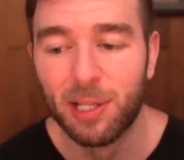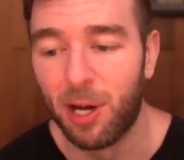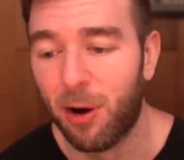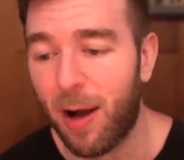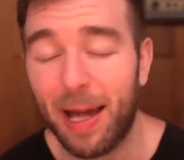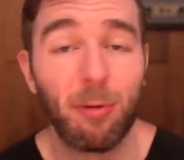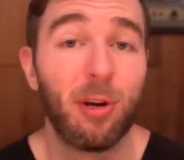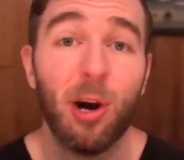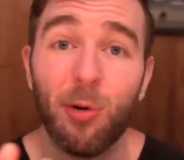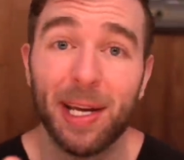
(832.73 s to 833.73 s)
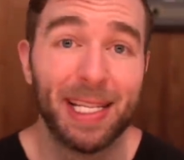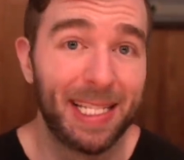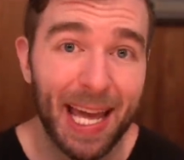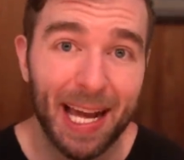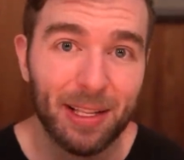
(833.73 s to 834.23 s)
So I don't know
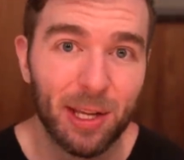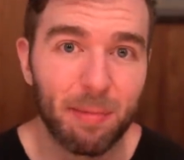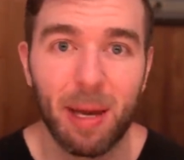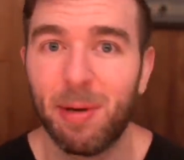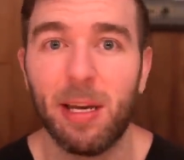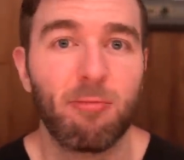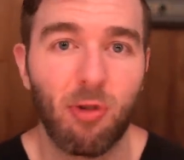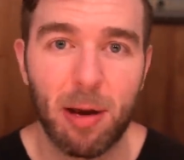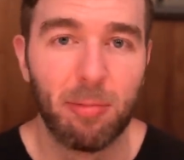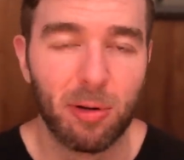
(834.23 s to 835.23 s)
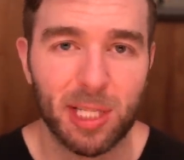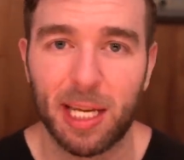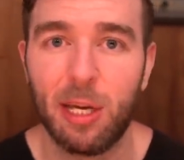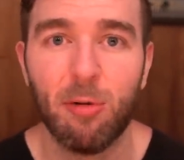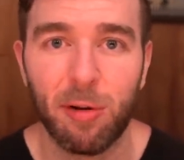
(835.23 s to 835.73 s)
exactly, maybe Red Bull is
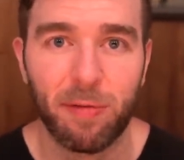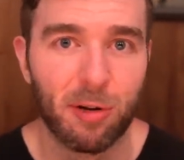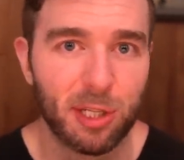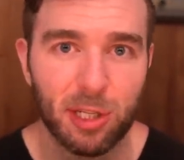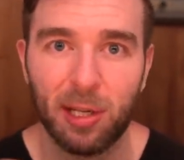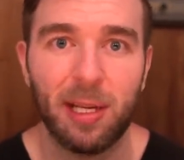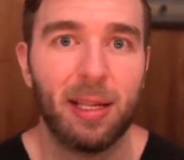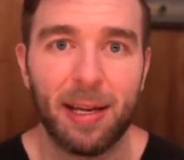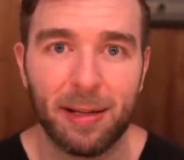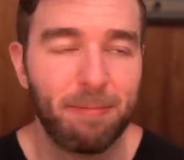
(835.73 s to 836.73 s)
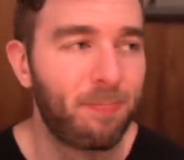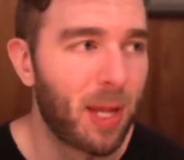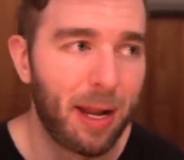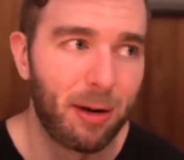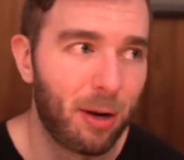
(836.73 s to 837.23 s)
like universally like,
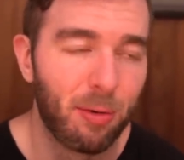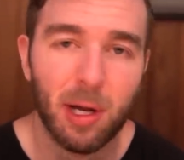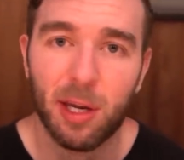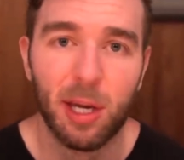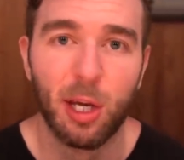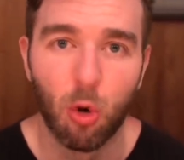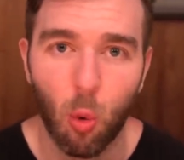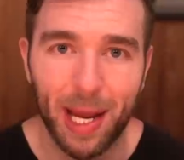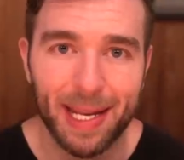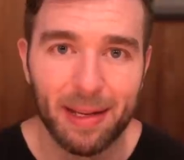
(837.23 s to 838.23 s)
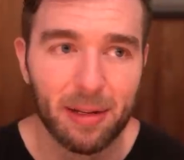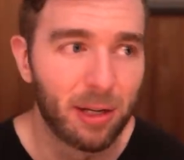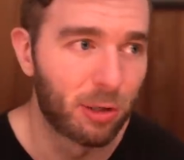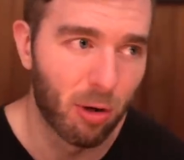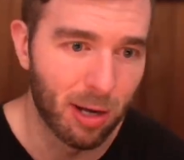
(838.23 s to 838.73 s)
I don't know,
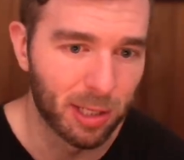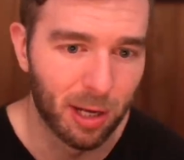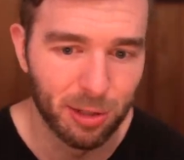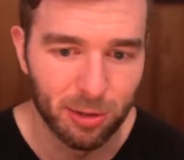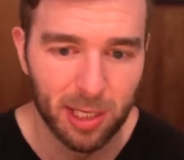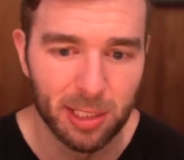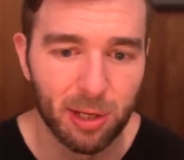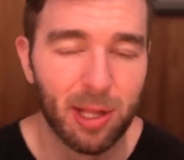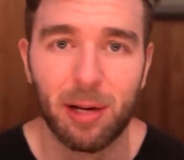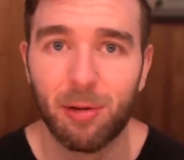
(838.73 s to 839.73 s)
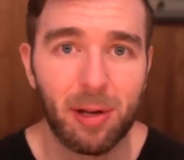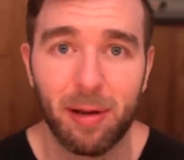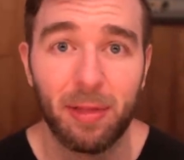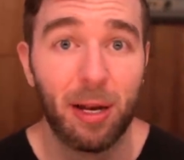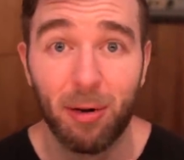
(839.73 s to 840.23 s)
equated across countries. So they
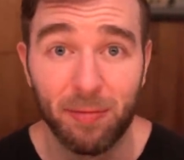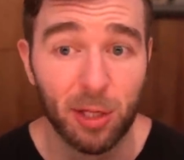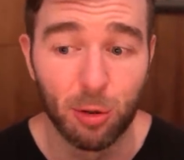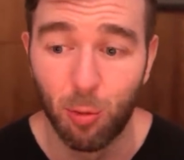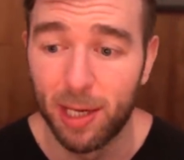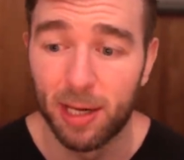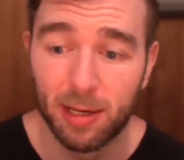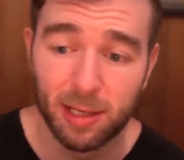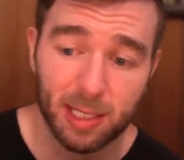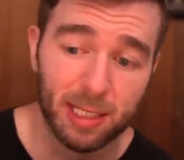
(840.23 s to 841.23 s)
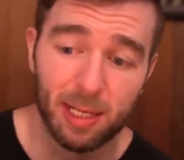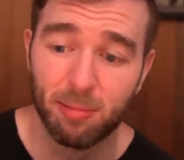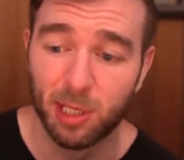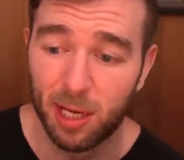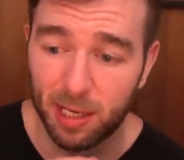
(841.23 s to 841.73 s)
don't have to tweak it, because it
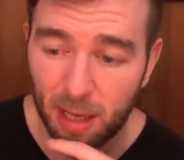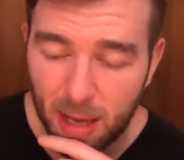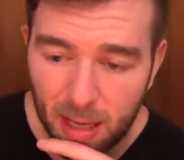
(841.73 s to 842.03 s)
seems like